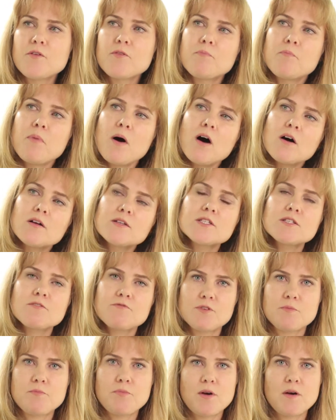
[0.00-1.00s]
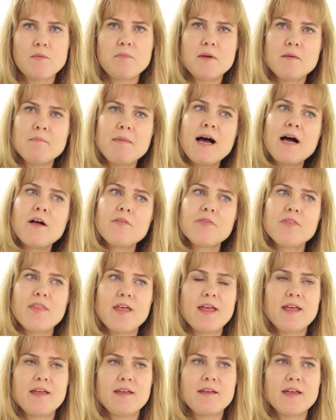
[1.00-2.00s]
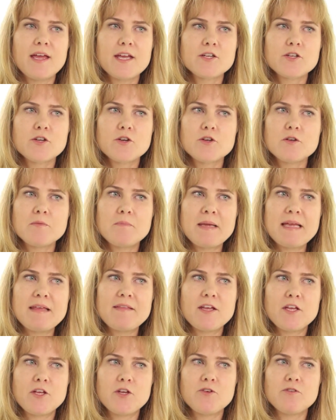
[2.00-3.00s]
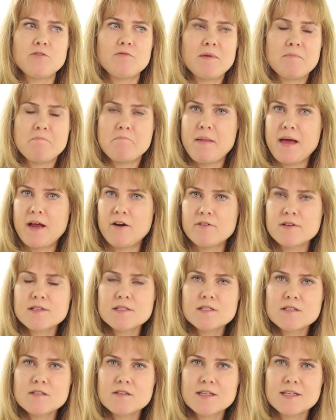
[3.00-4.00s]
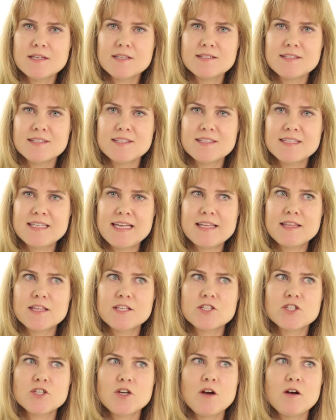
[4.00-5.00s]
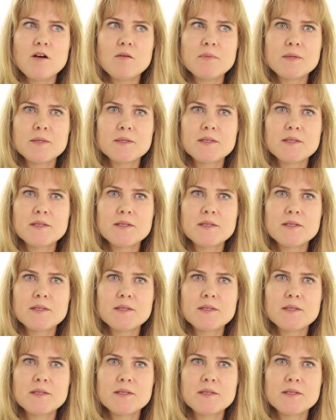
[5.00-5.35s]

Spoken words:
parts of the problem out there. It could be that you're embarrassed you didn't get the job.